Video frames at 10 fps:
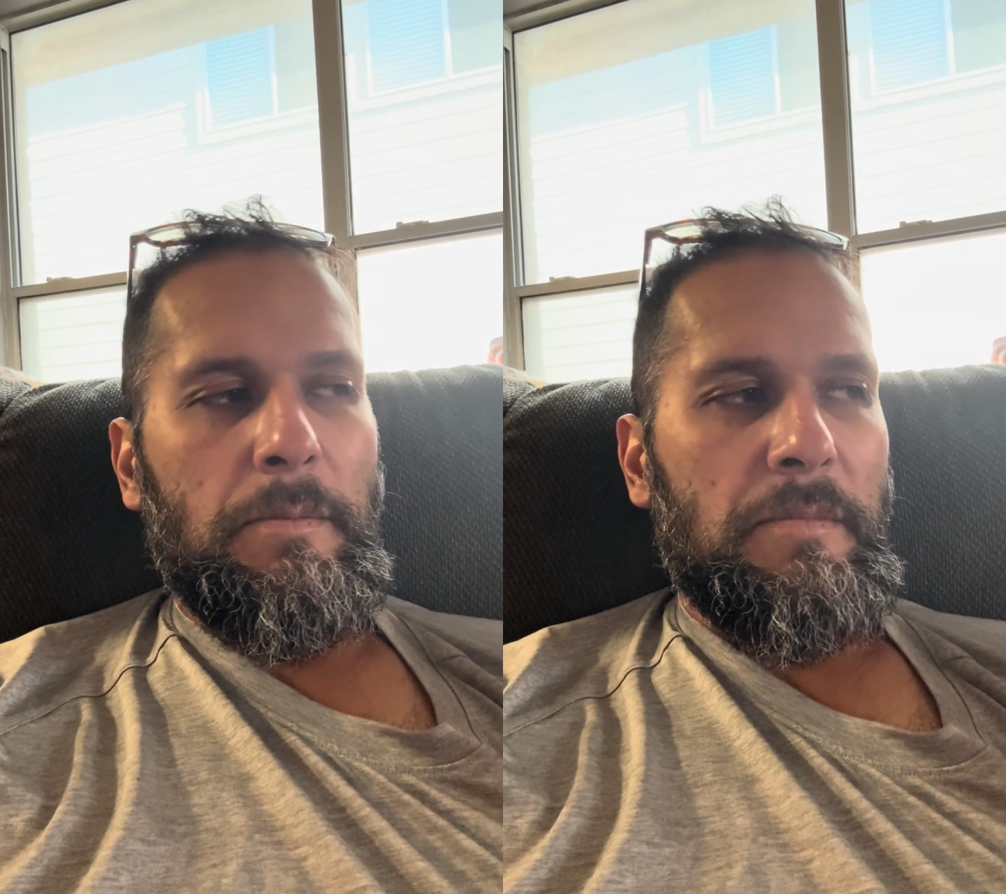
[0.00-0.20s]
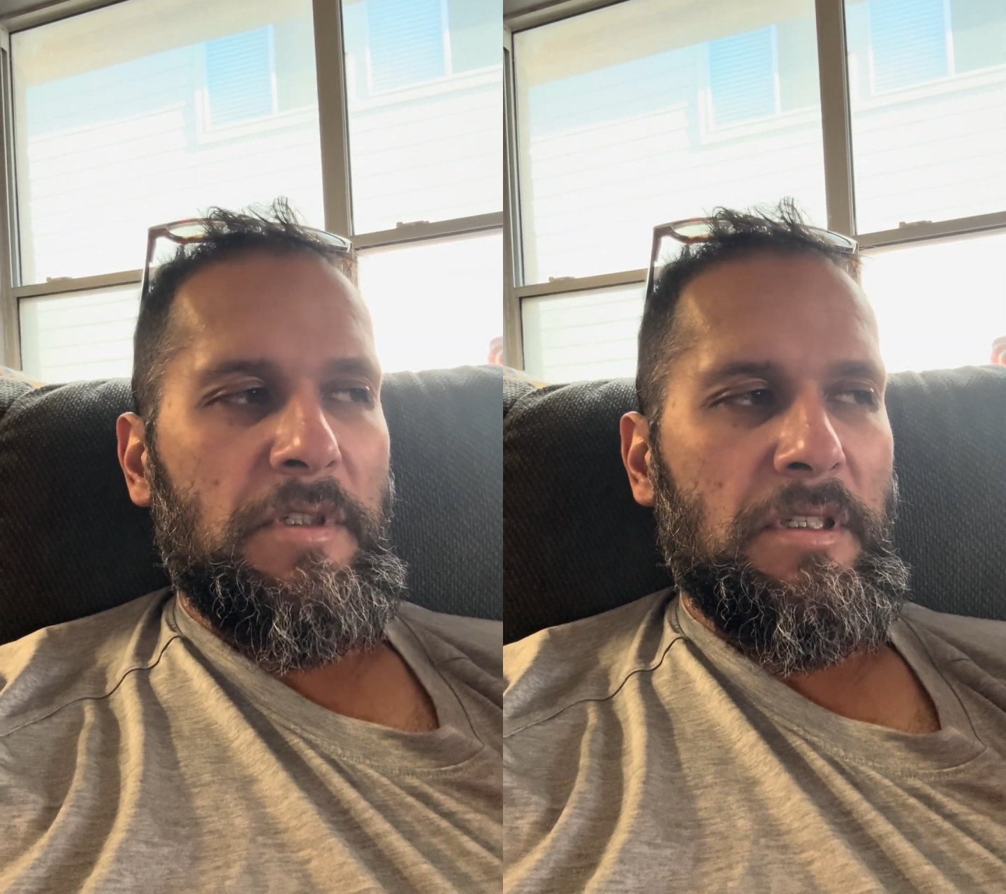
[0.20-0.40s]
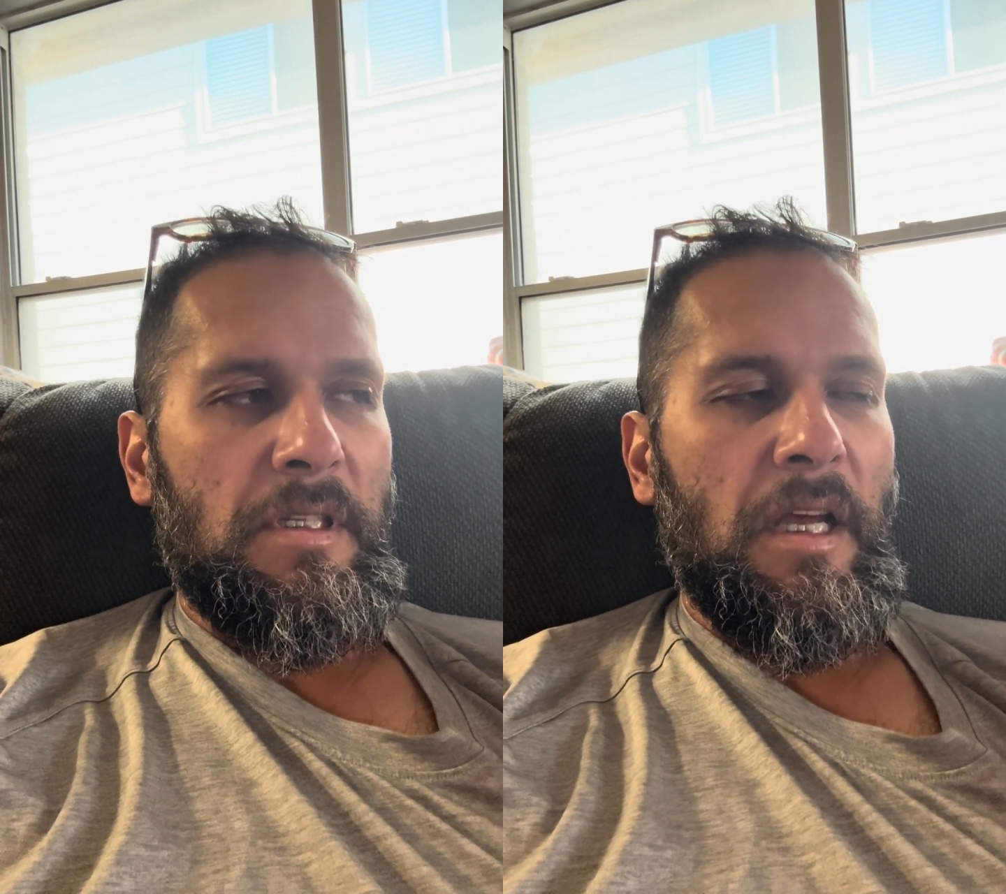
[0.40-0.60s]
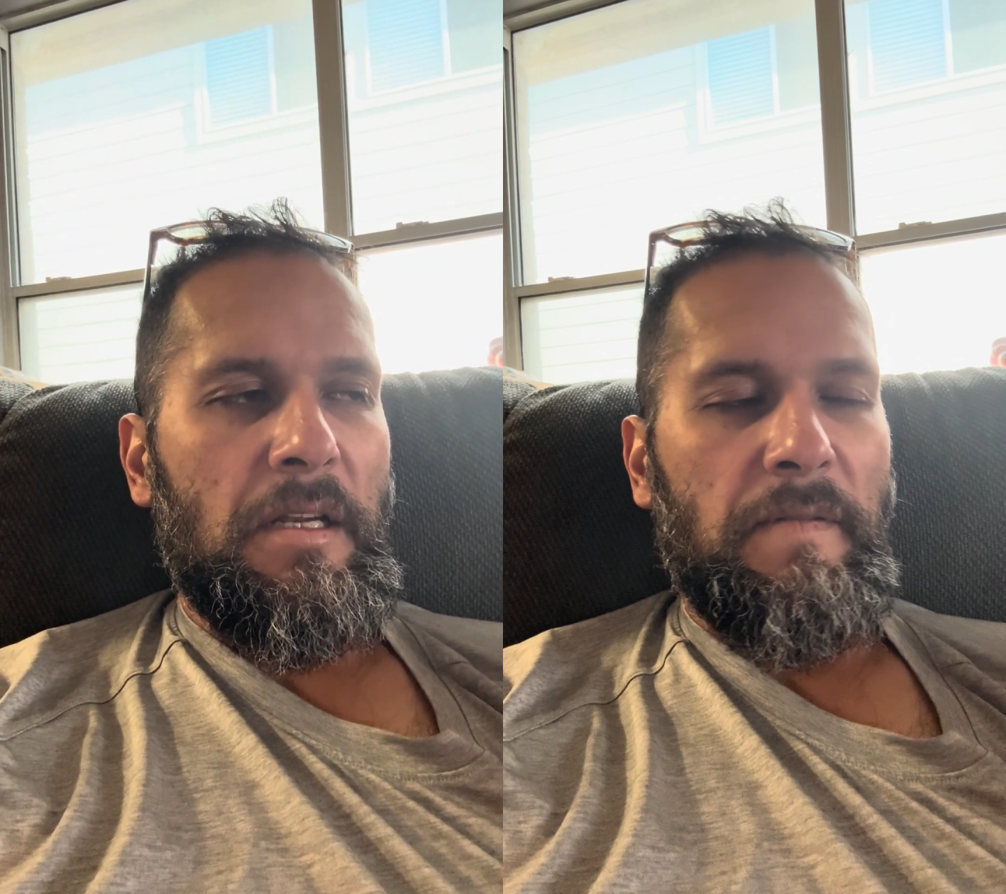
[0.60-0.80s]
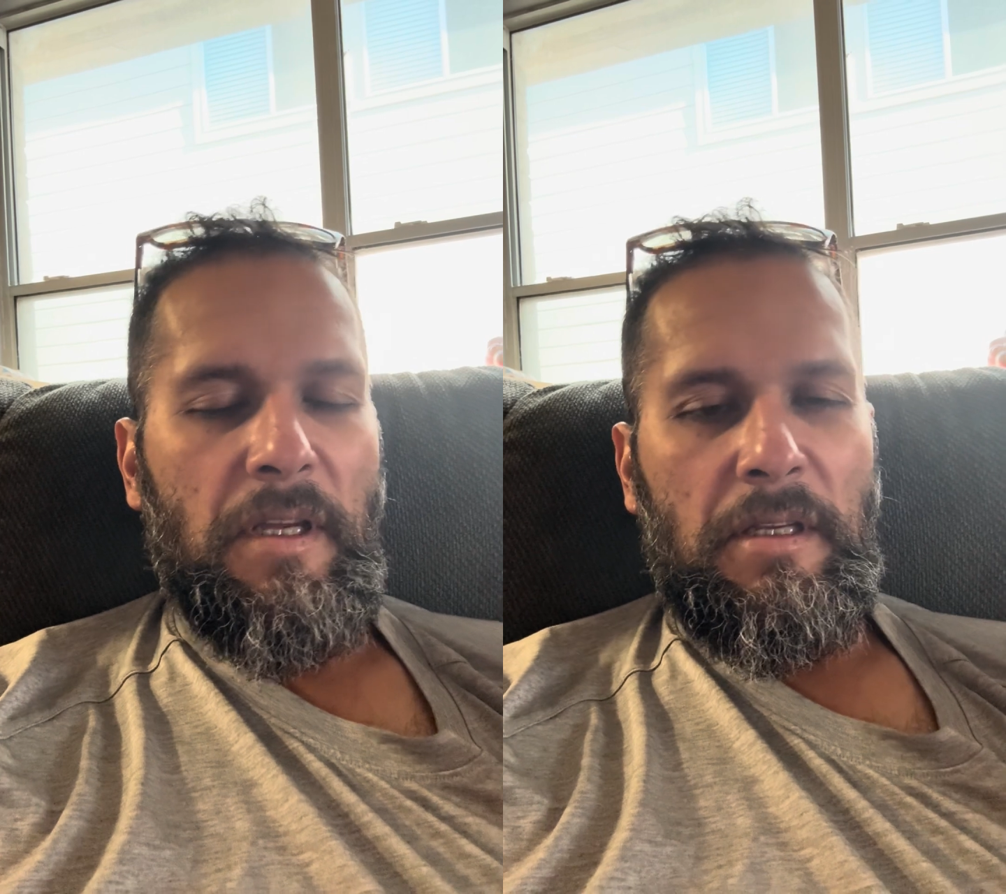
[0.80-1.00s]
just kind
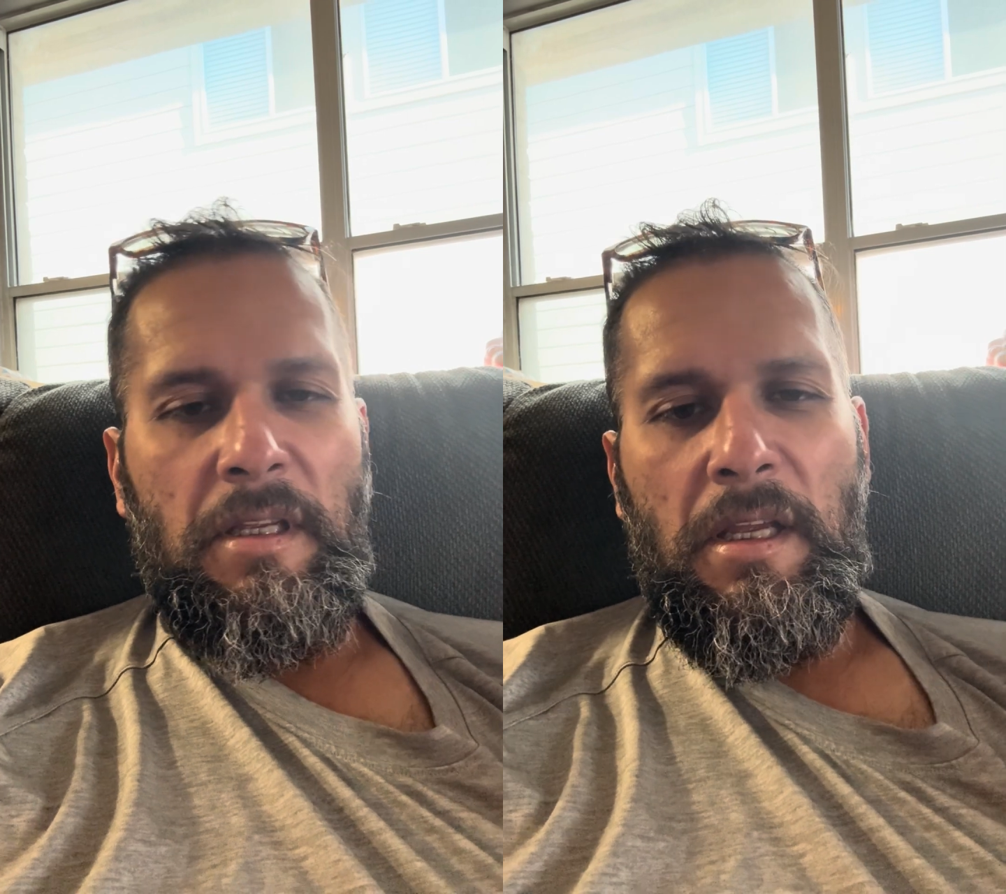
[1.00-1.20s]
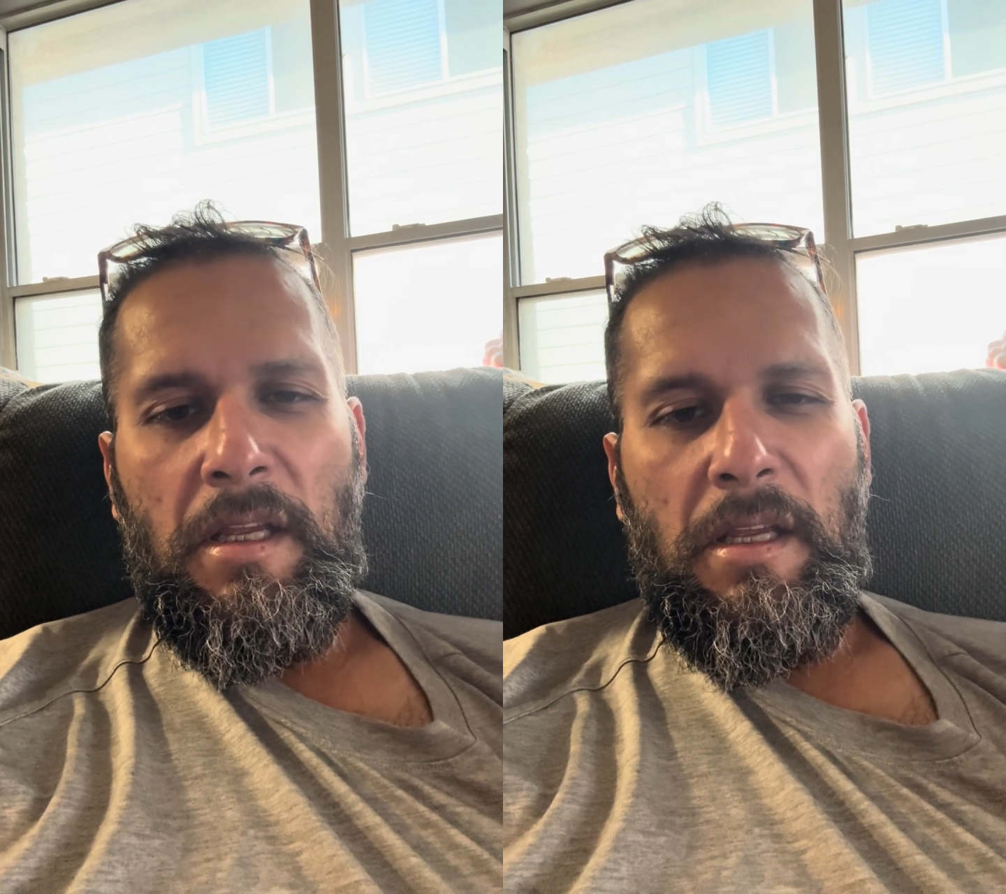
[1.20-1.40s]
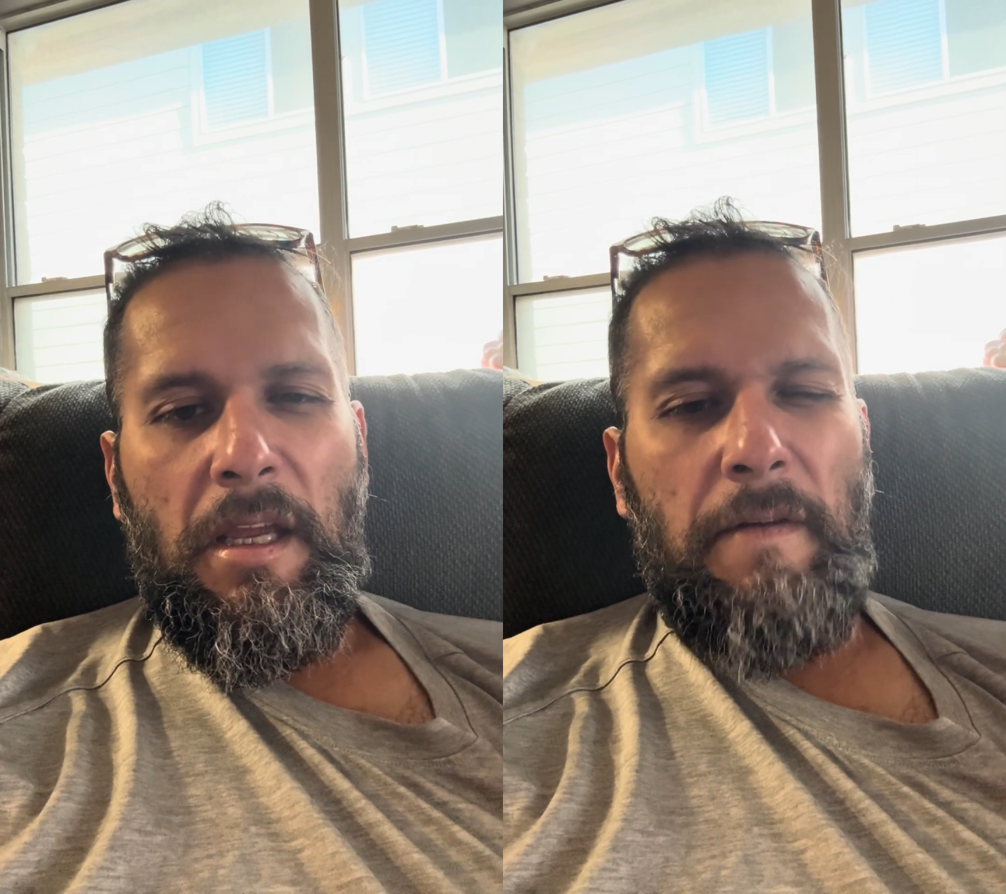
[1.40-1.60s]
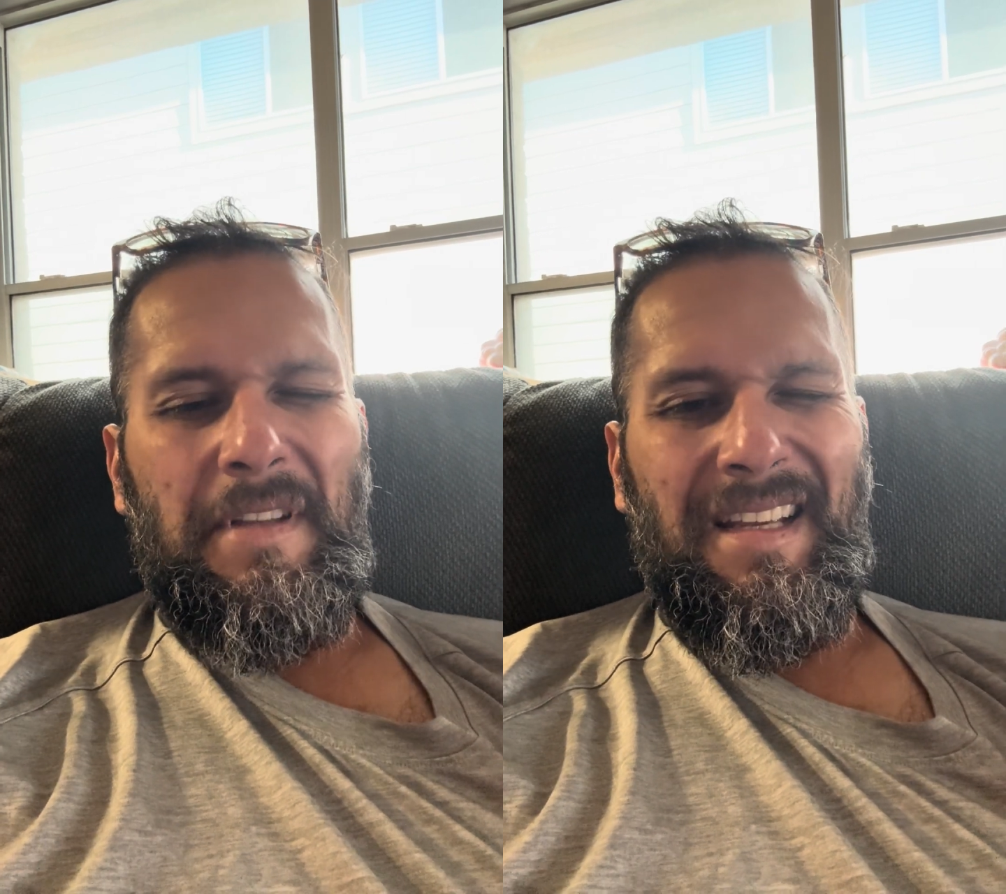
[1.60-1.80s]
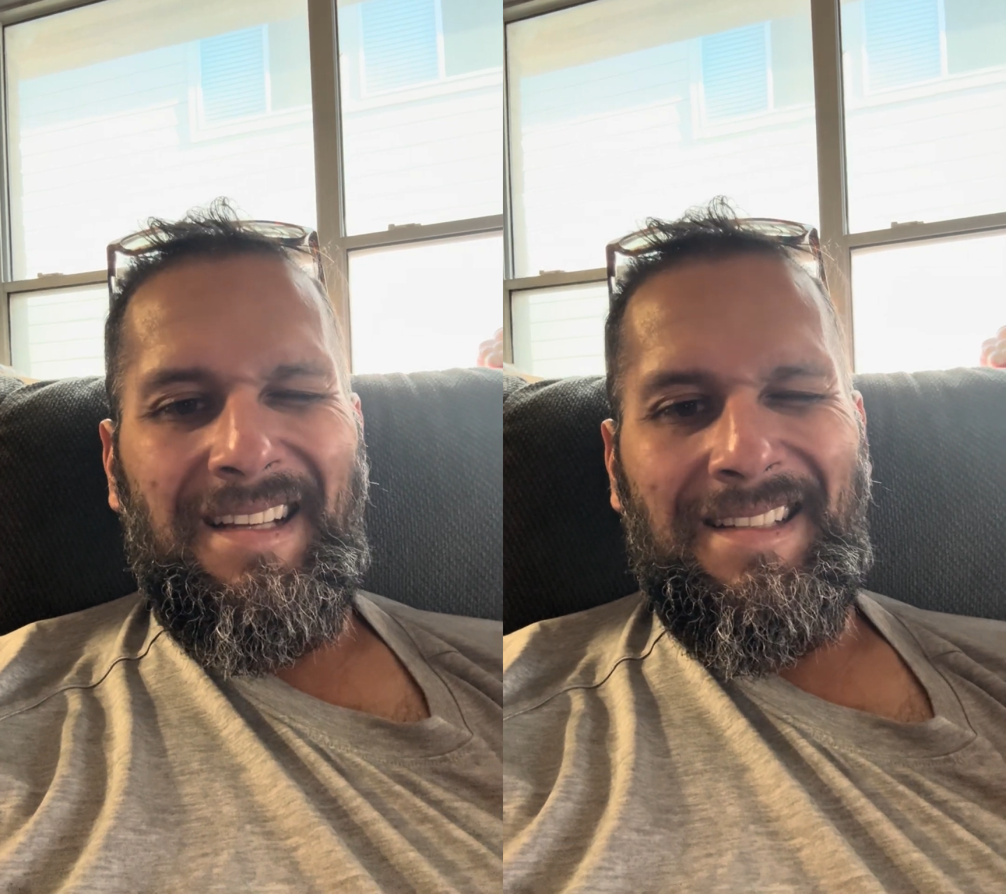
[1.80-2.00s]
of like
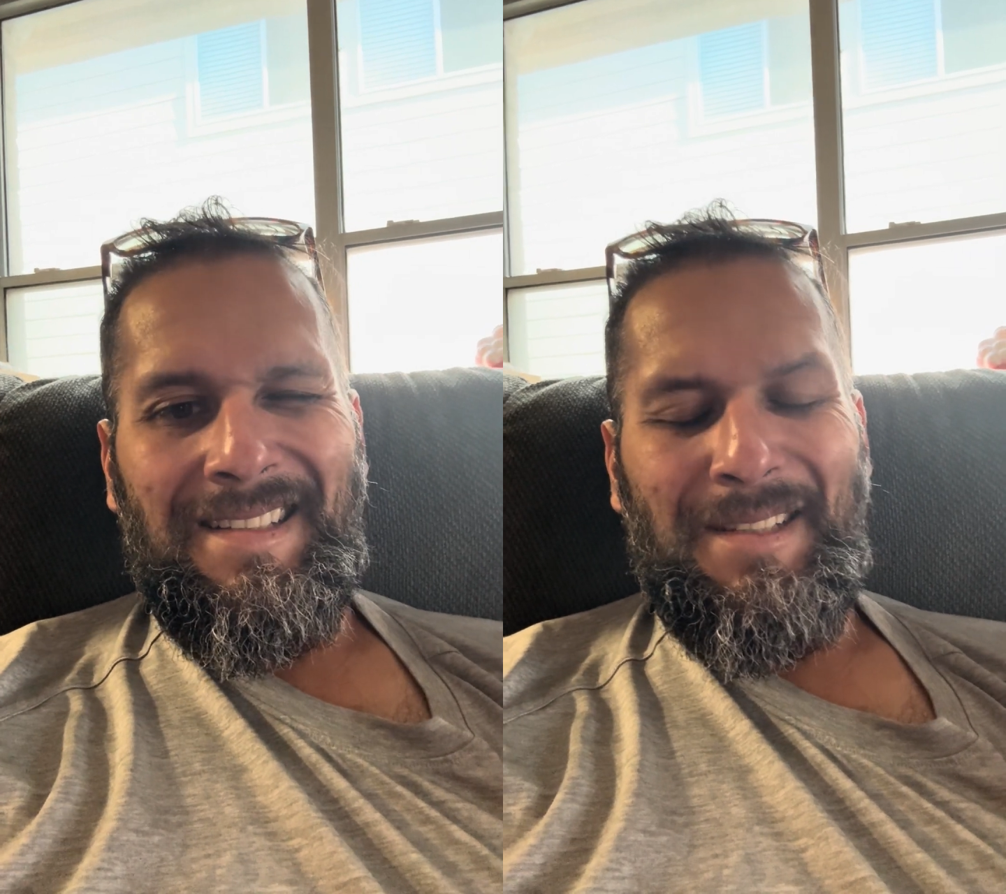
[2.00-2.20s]
everything I'd done in